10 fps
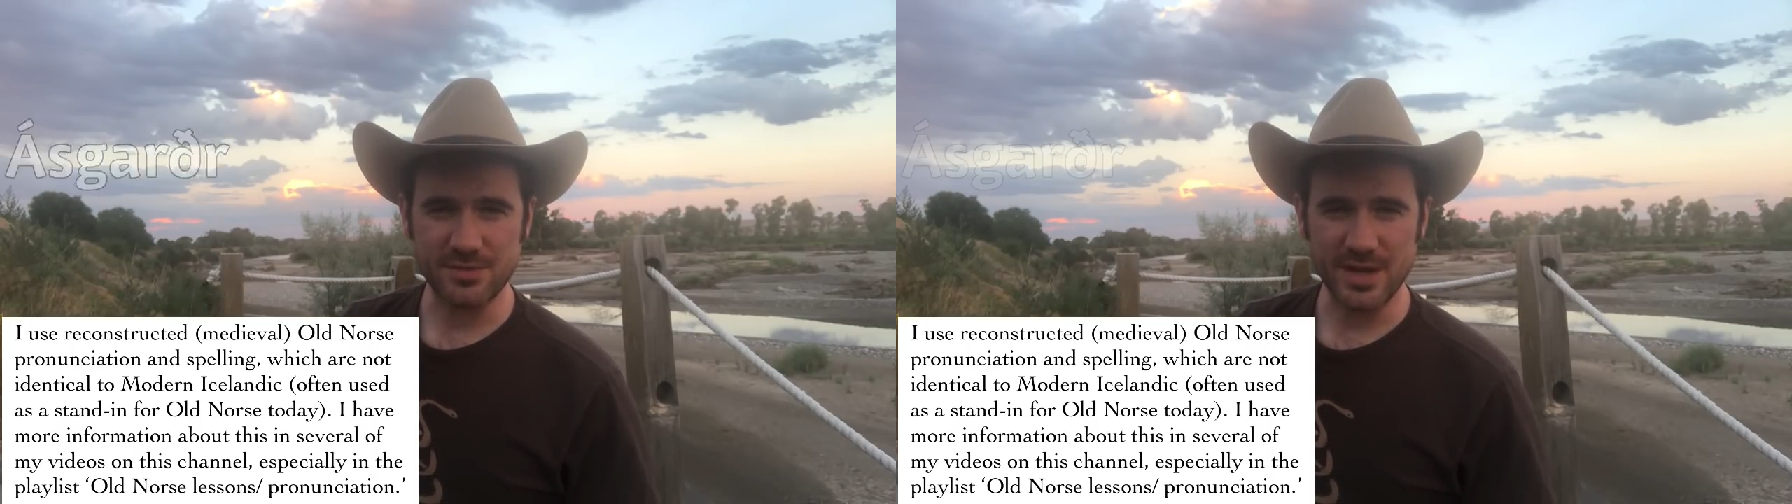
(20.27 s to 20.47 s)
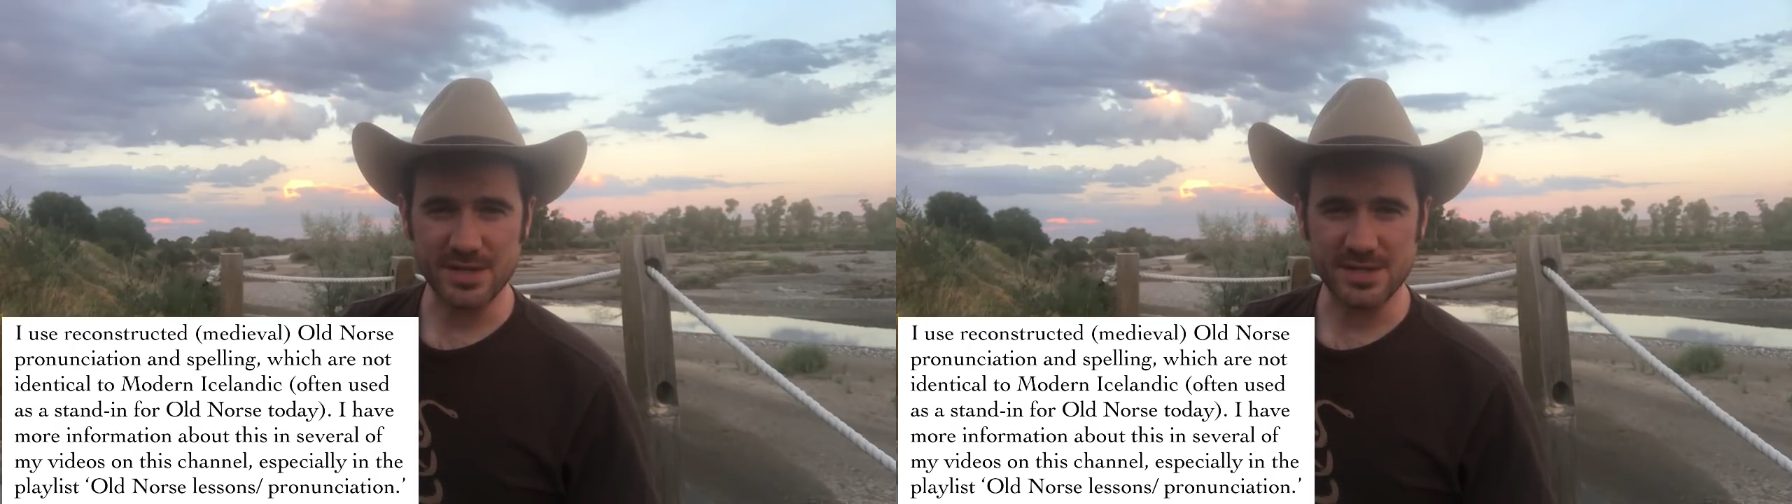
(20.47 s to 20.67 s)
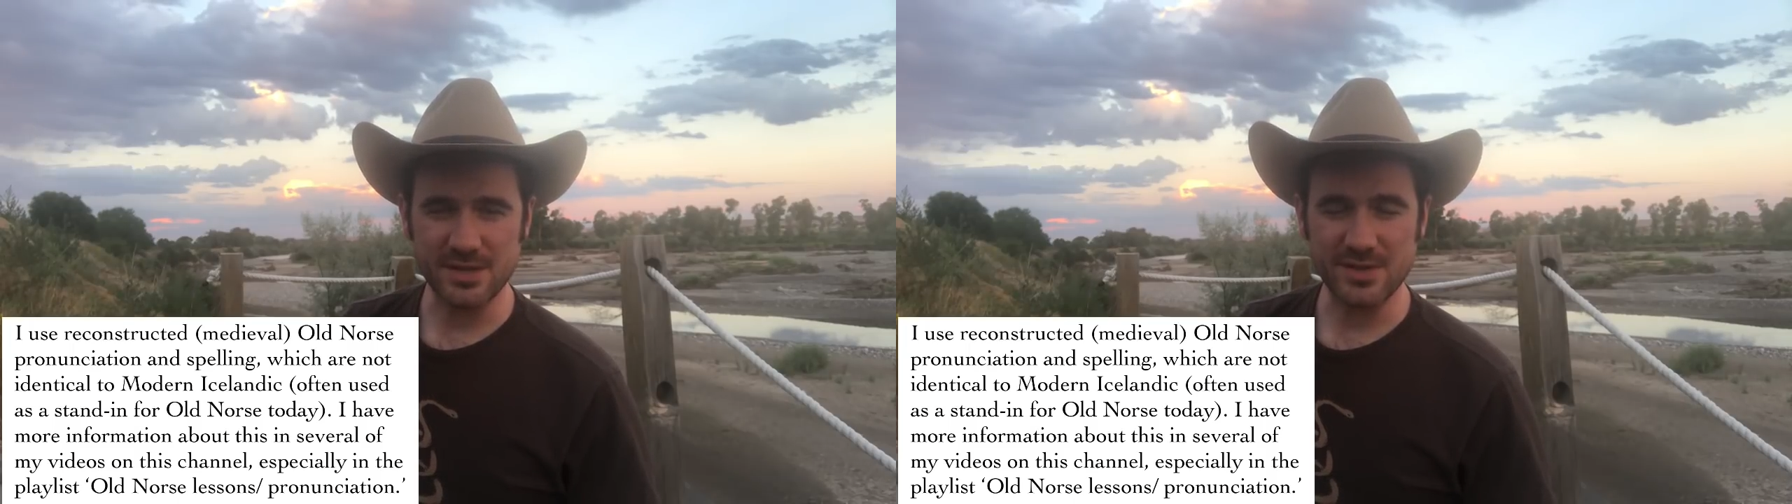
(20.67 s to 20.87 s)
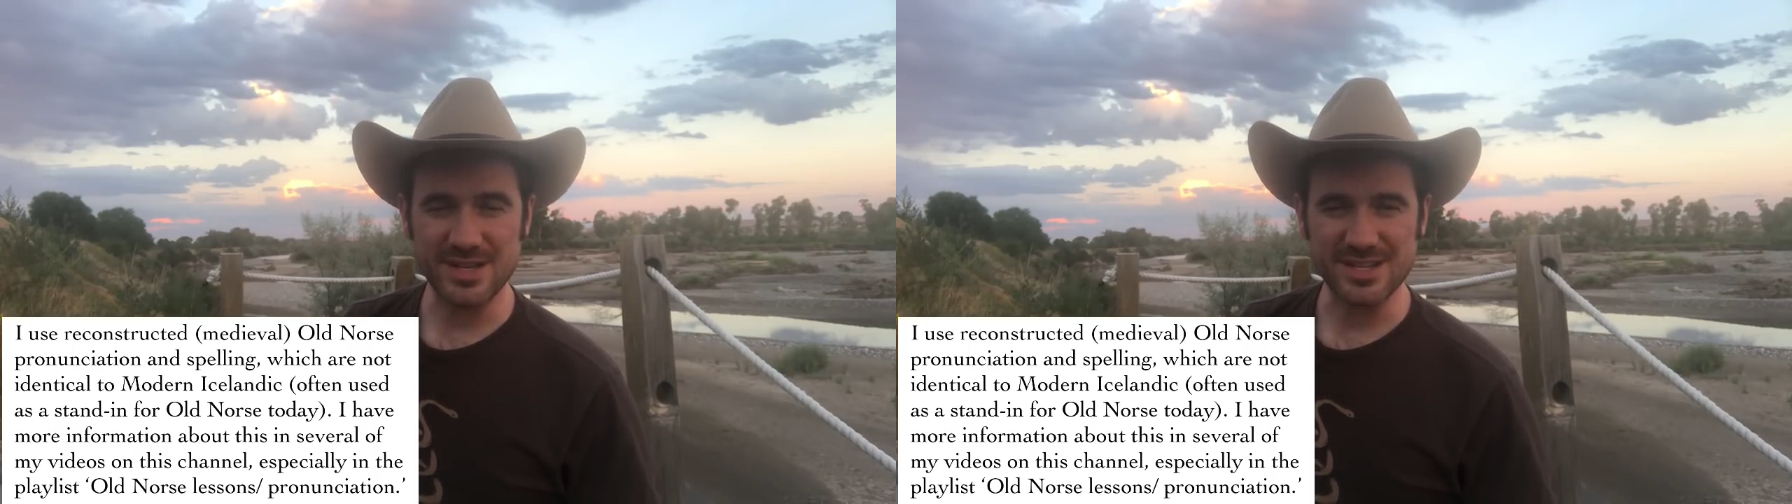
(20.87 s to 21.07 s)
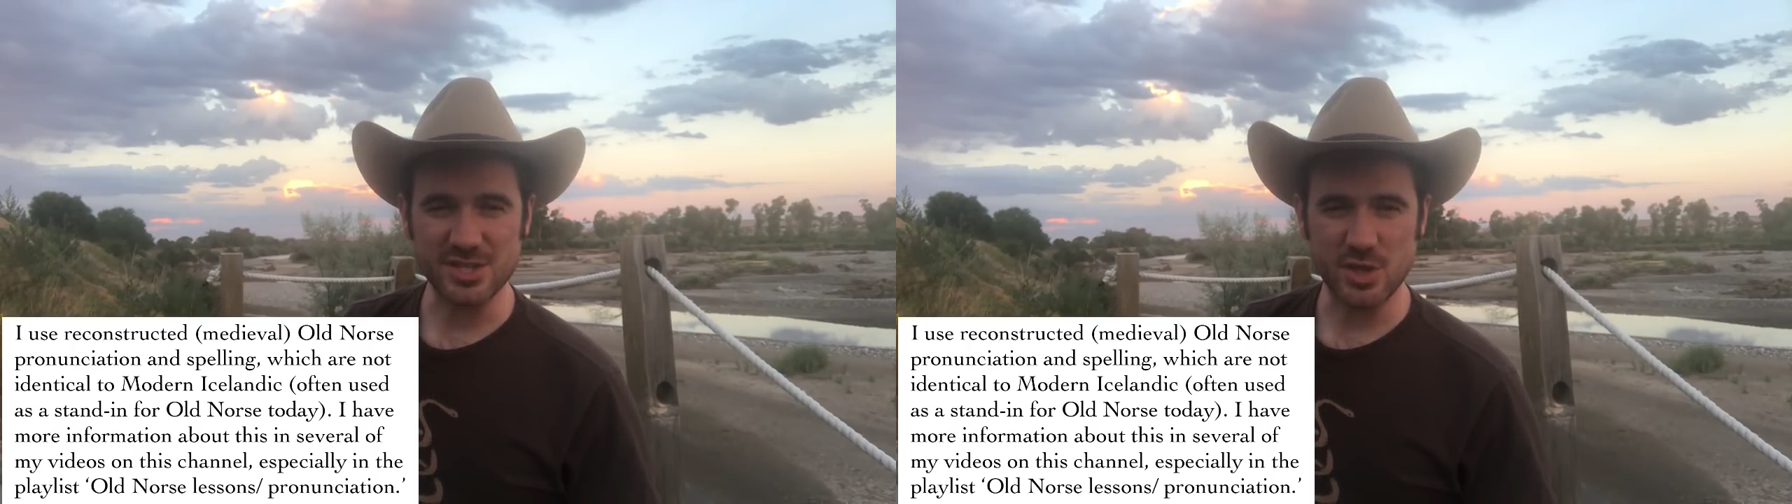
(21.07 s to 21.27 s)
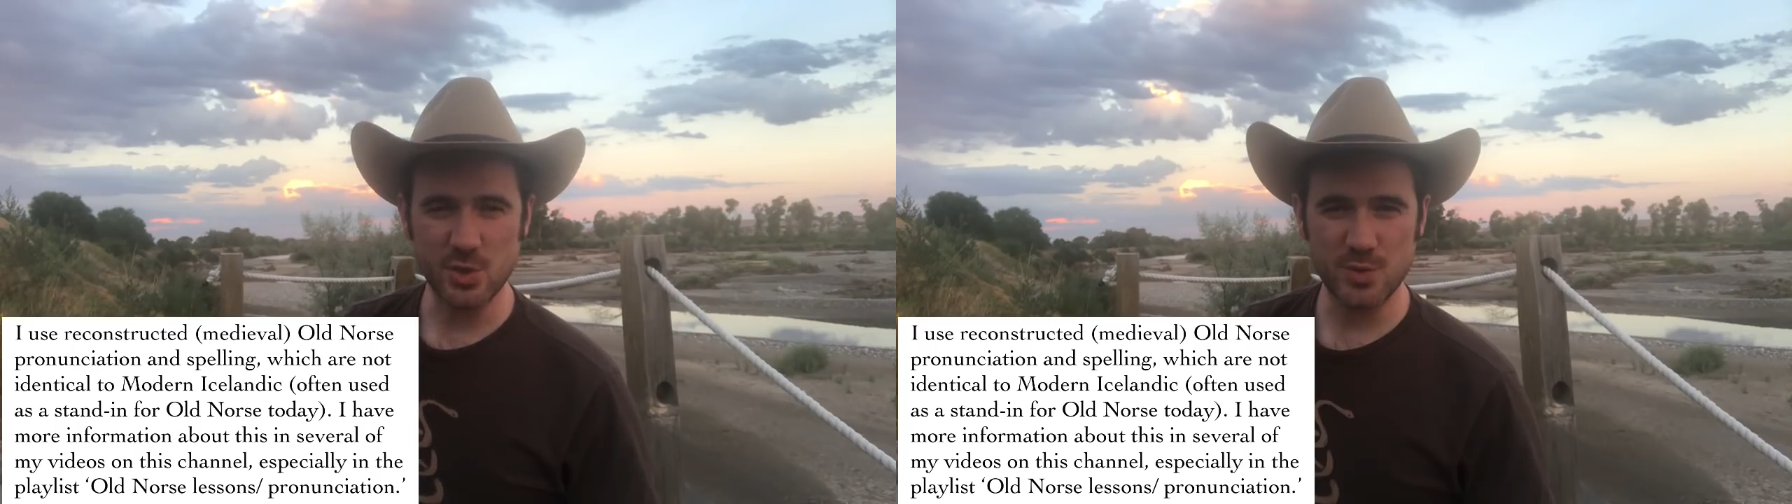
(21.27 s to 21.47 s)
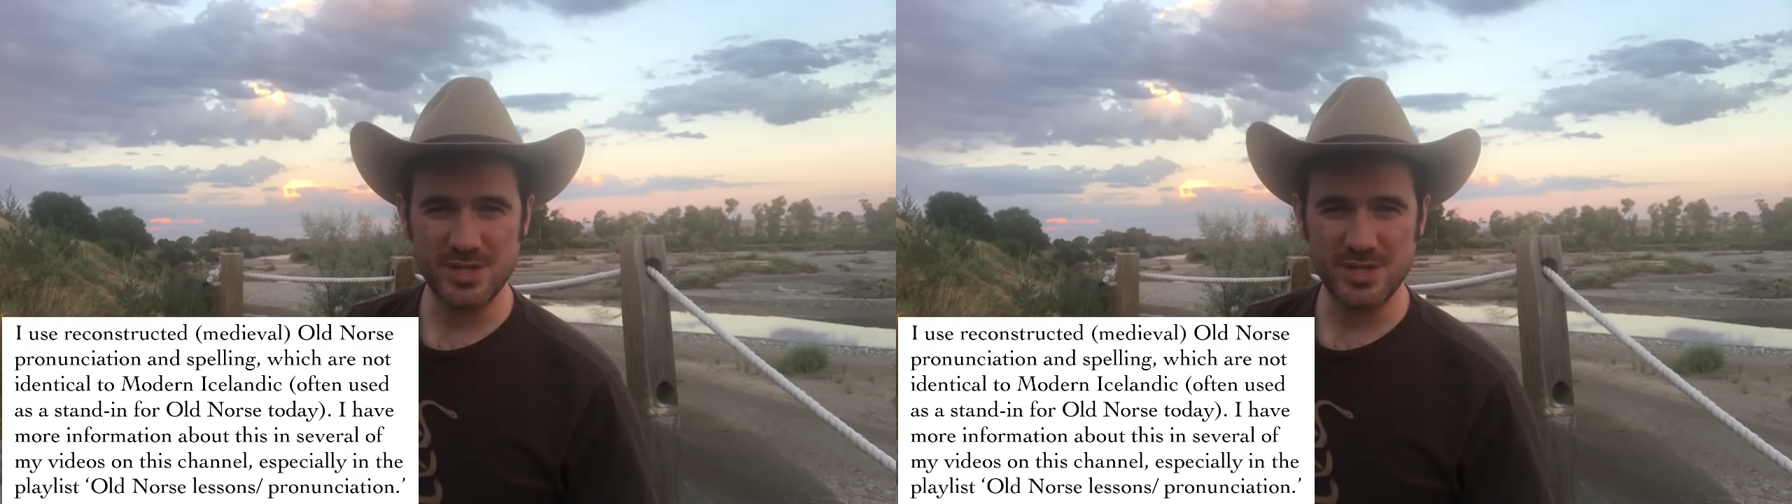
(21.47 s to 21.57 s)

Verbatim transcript: fact given in two